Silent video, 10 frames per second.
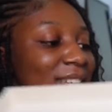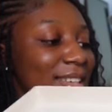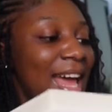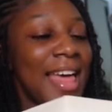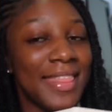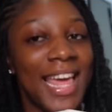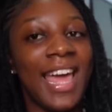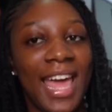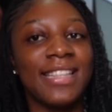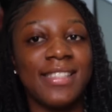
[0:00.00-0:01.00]
nah they
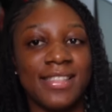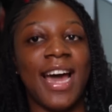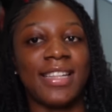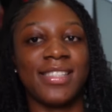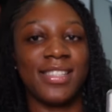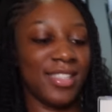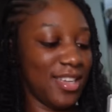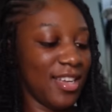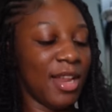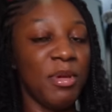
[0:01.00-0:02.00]
ate that
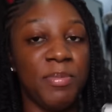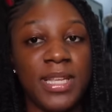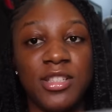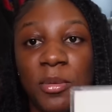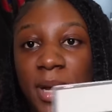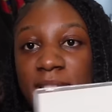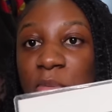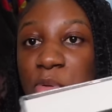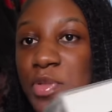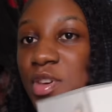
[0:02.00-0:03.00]
let me place it on my
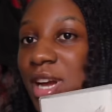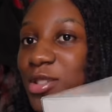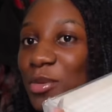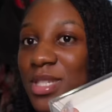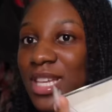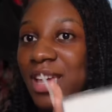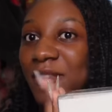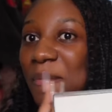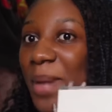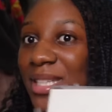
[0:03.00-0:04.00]
table with you guys so we see
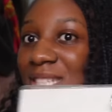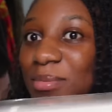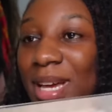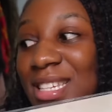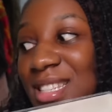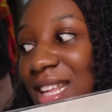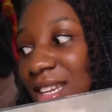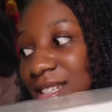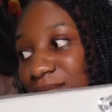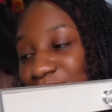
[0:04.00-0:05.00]
if it matches my
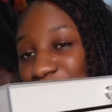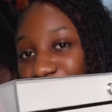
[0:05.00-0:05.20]
aesthetics